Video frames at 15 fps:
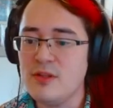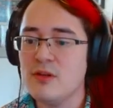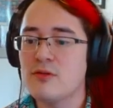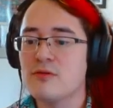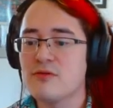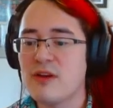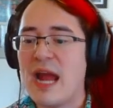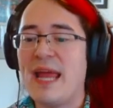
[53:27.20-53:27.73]

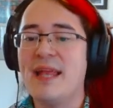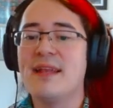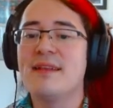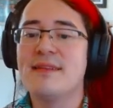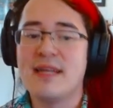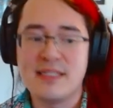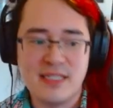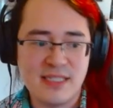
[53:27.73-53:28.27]
Right.
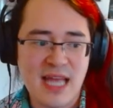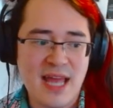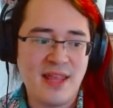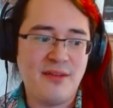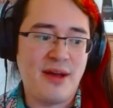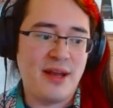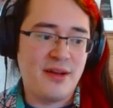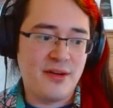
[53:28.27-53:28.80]
That's exactly
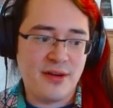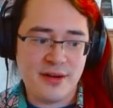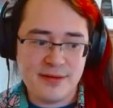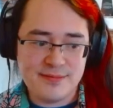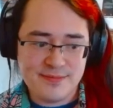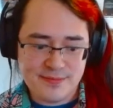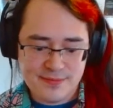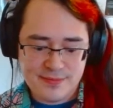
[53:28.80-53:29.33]
right, Ogre.
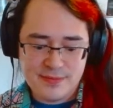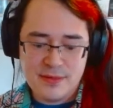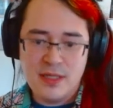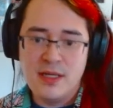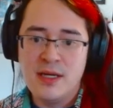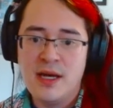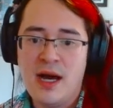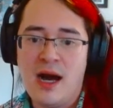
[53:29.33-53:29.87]

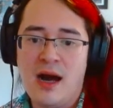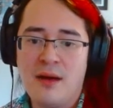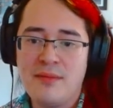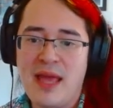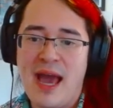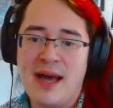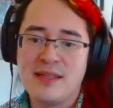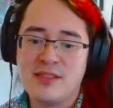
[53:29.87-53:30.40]

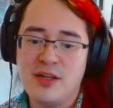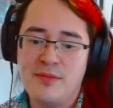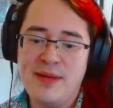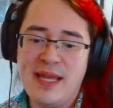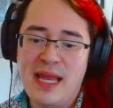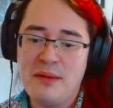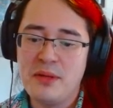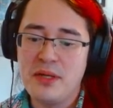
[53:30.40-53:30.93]
Yeah, so
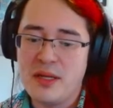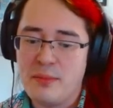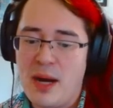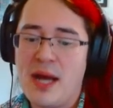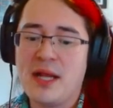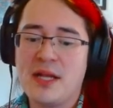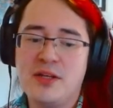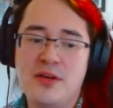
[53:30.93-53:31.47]
being able to
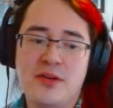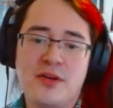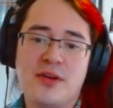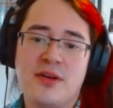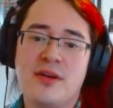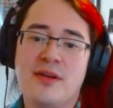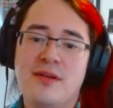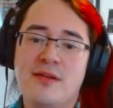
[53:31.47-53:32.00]
demonic
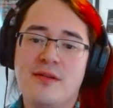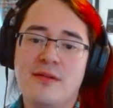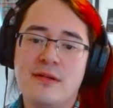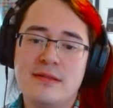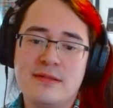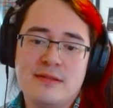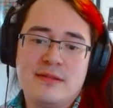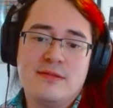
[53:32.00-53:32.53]
tutor
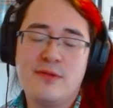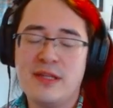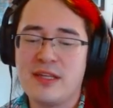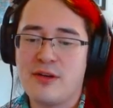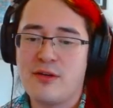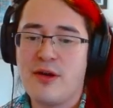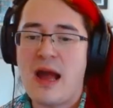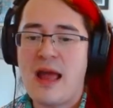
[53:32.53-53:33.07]
with a
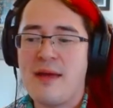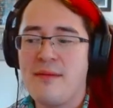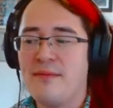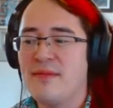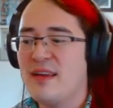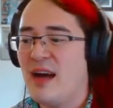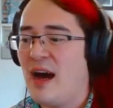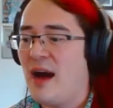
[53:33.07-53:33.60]

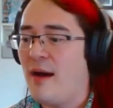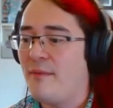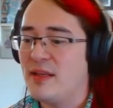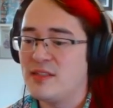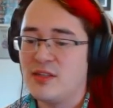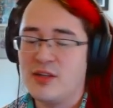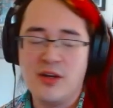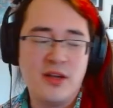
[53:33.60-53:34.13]
crime
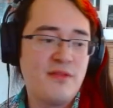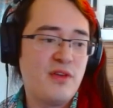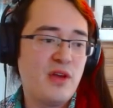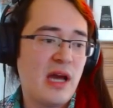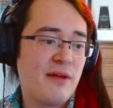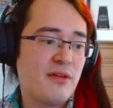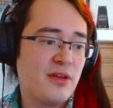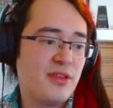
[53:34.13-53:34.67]
is good if you
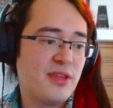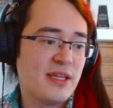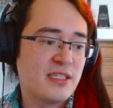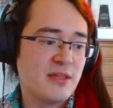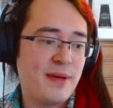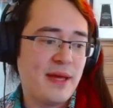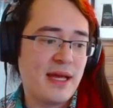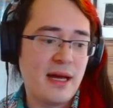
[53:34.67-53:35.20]
have good things
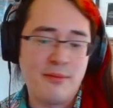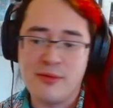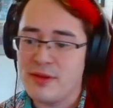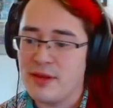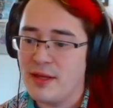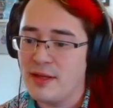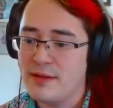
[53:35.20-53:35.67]
to pick up with it.